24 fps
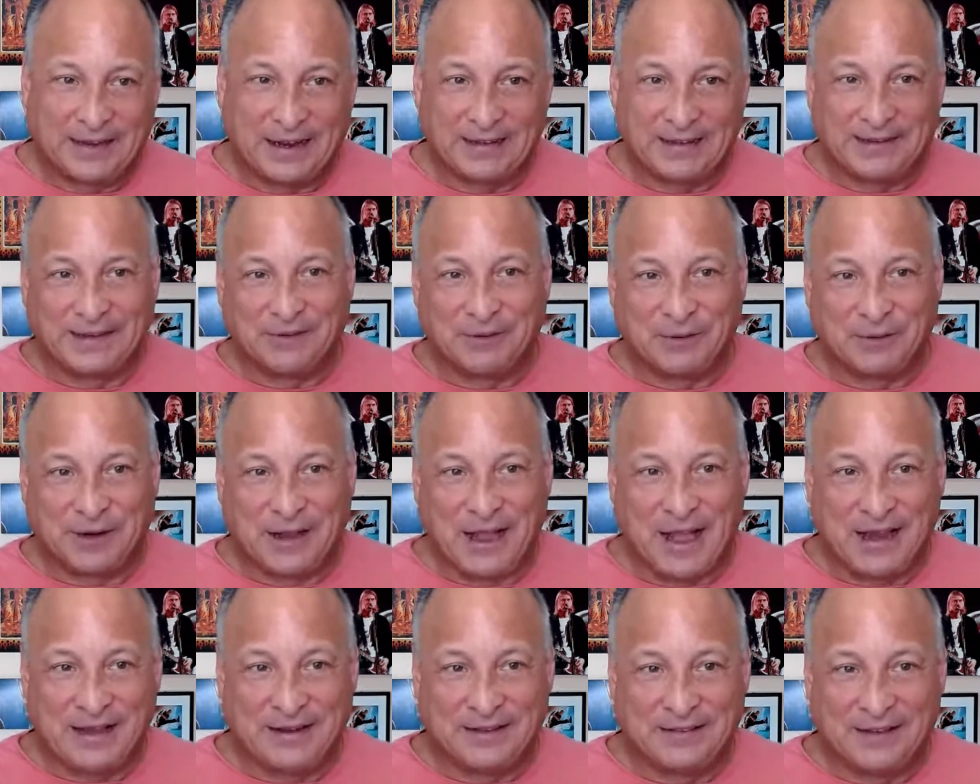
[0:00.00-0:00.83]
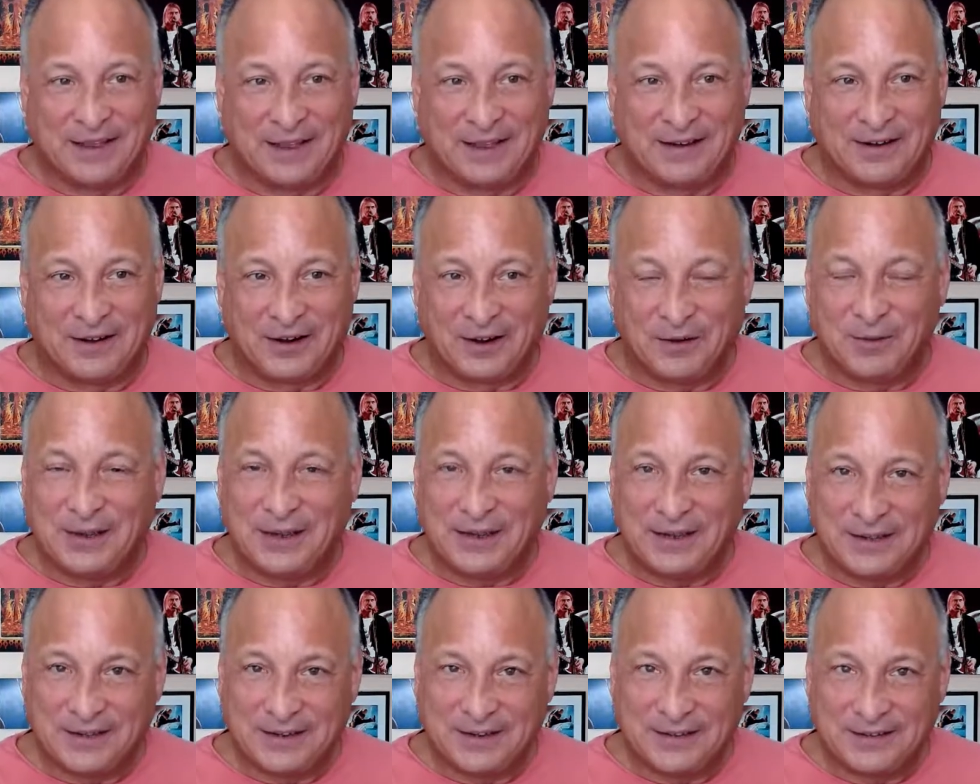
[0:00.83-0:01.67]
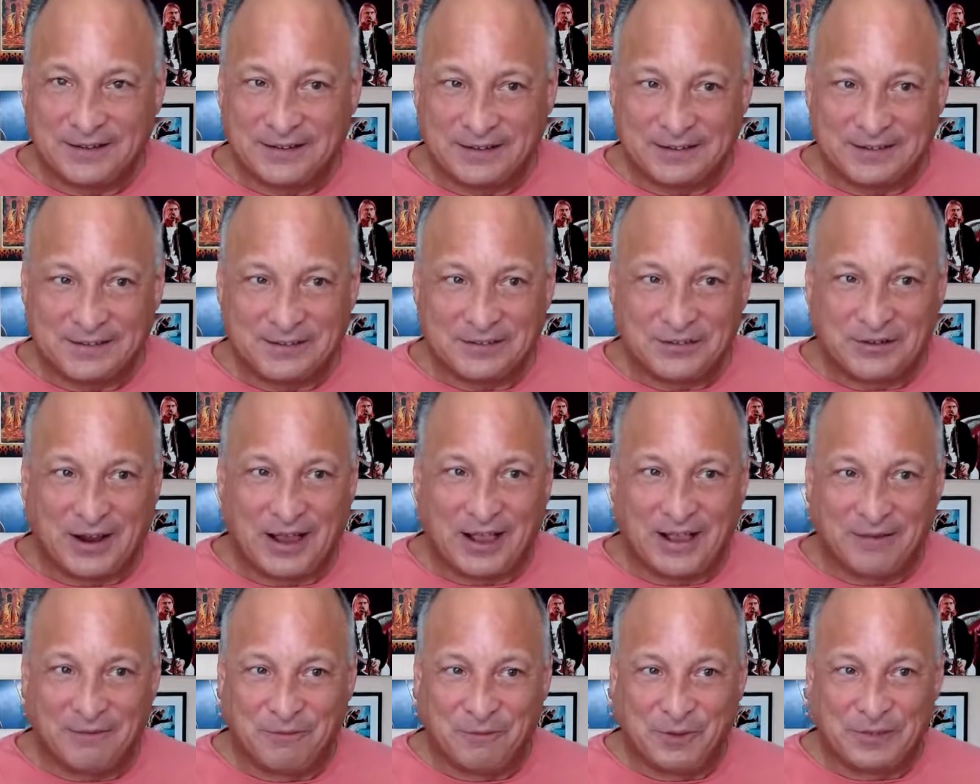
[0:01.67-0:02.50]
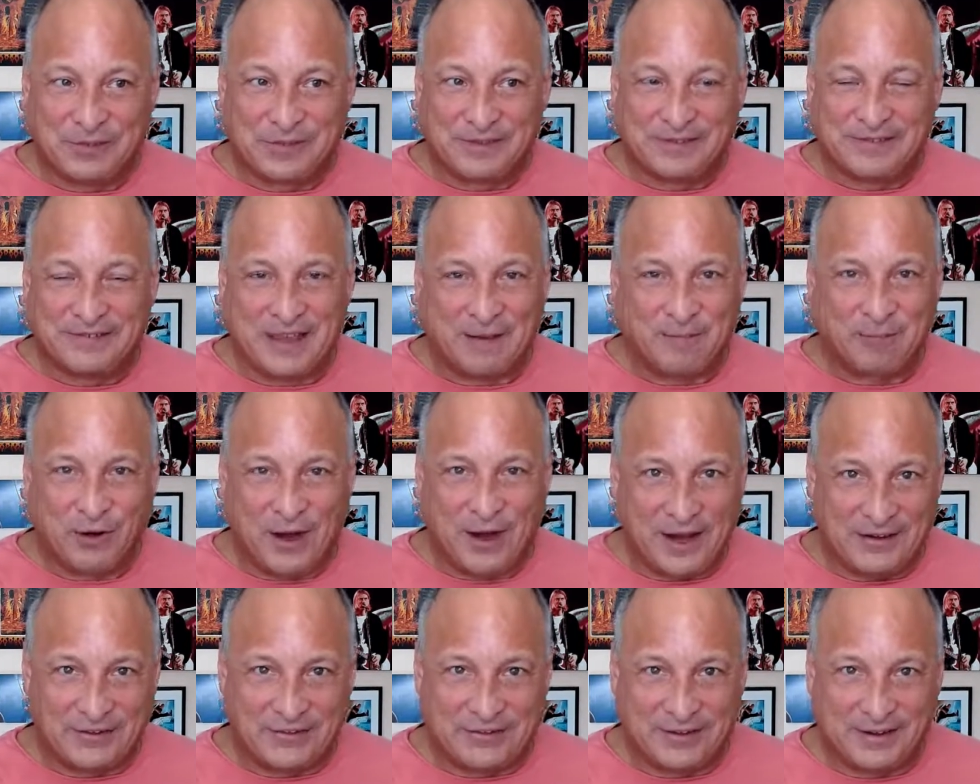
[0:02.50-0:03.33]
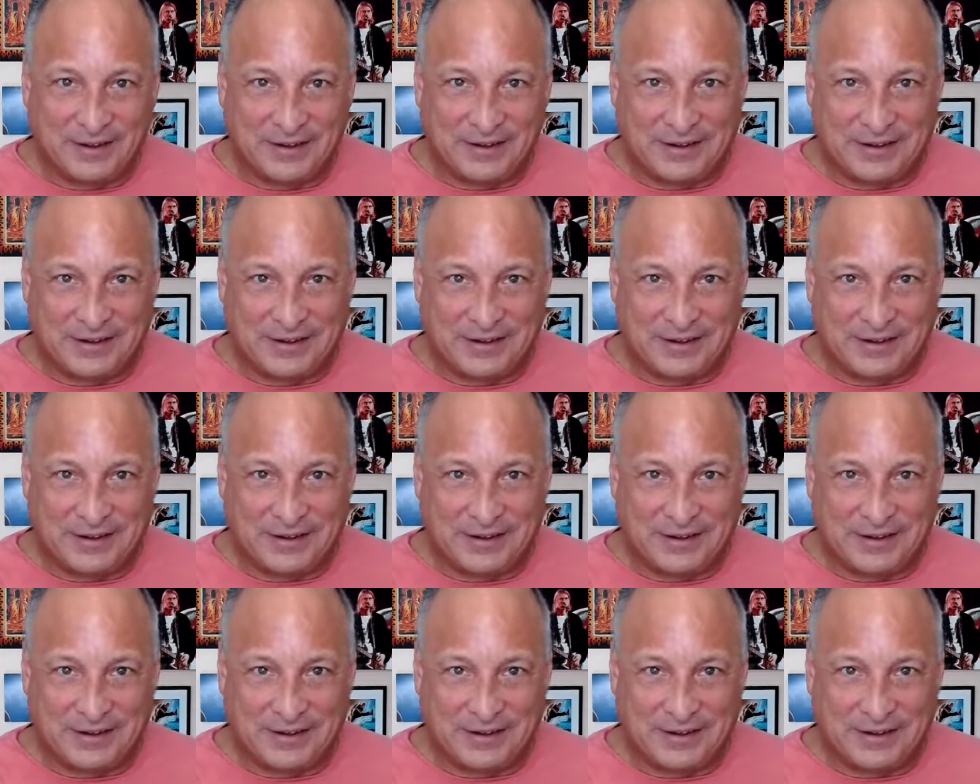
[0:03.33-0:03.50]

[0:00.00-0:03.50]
I think we're kind of done, aren't we? Trying with the separation and